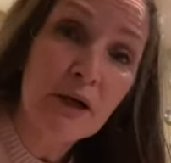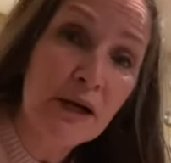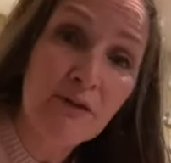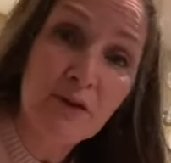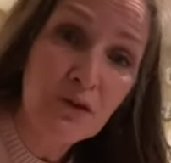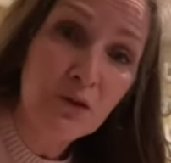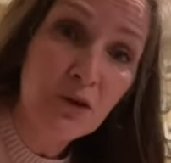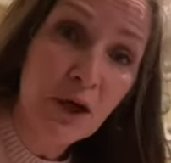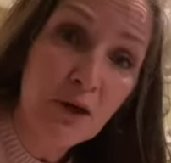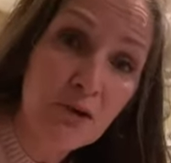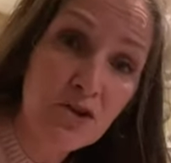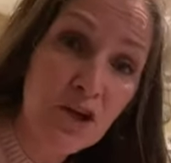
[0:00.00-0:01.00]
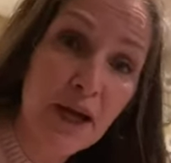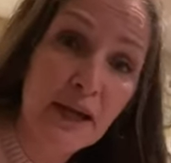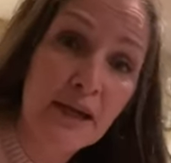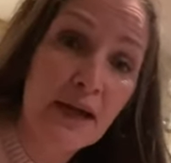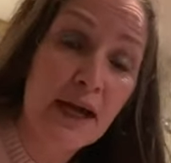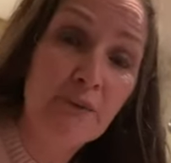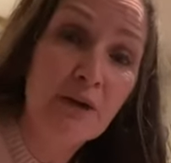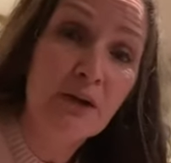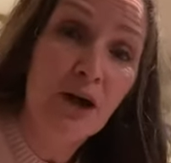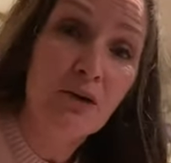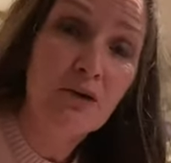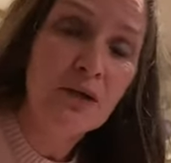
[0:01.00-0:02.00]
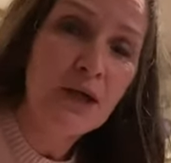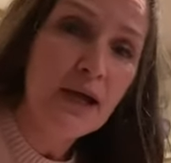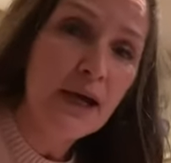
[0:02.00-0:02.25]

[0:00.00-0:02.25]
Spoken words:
My other two don't. Jack and Amy don't.